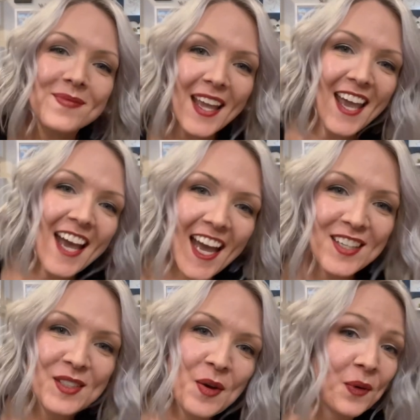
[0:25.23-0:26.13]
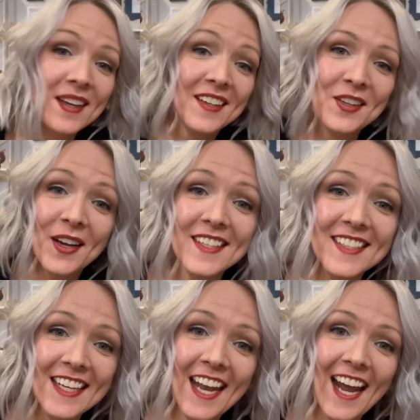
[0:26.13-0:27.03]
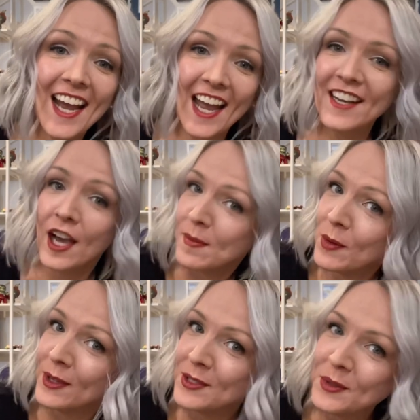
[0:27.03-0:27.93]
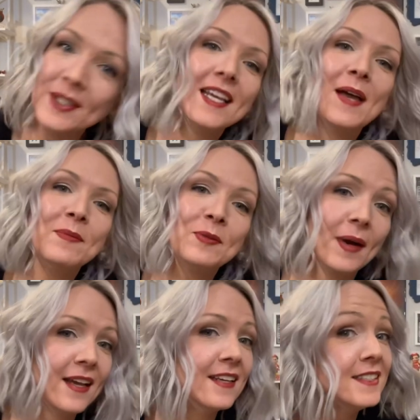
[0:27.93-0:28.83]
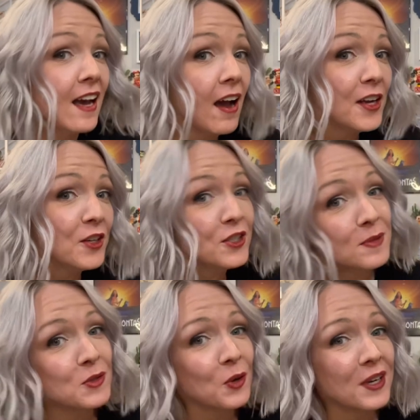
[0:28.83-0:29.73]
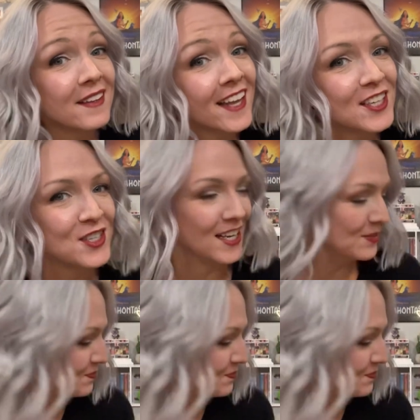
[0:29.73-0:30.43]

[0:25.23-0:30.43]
Hey guys, we're getting crazy today and I'm going to attempt my entire Gymshore collection.